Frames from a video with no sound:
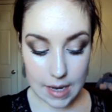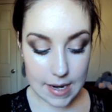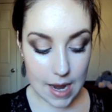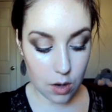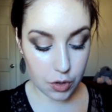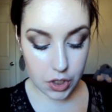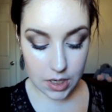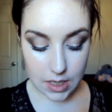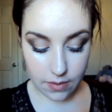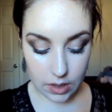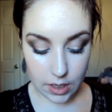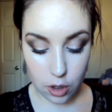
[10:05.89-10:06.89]
Now she does
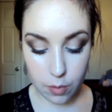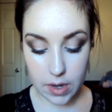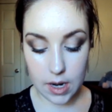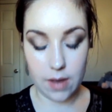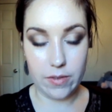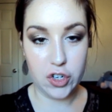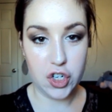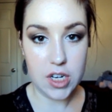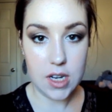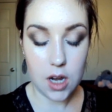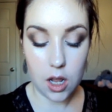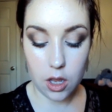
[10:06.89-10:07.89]
have a little bit of a
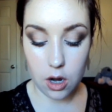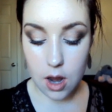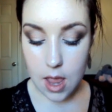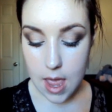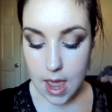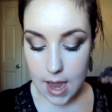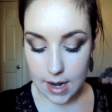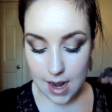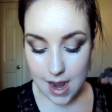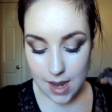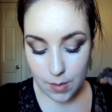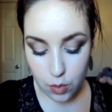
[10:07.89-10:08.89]
cheek color, and
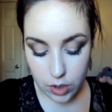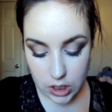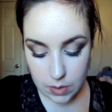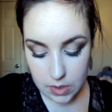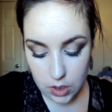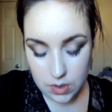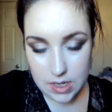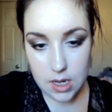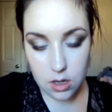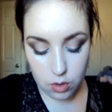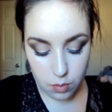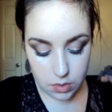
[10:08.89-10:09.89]
I'm going to be using,